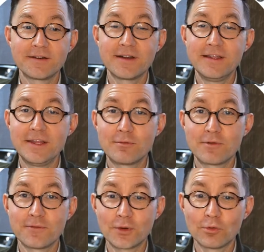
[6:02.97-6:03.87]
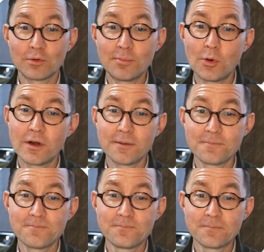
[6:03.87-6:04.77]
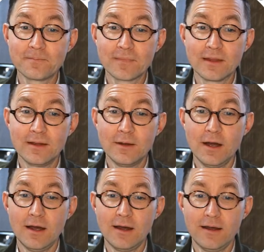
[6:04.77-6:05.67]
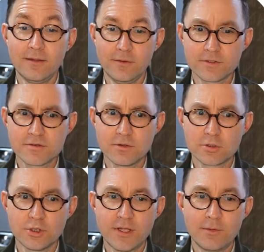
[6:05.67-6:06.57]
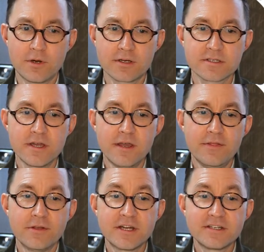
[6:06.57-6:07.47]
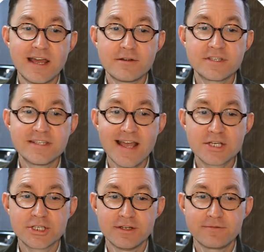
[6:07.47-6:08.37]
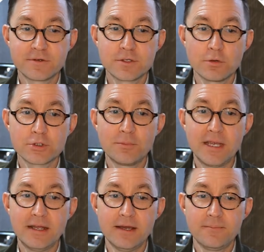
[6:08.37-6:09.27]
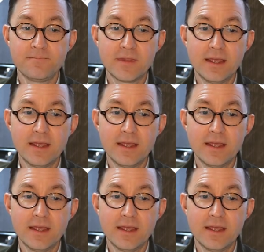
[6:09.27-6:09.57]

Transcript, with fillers: in the referral report. Uh, those are social networks. There's an entire section for social media.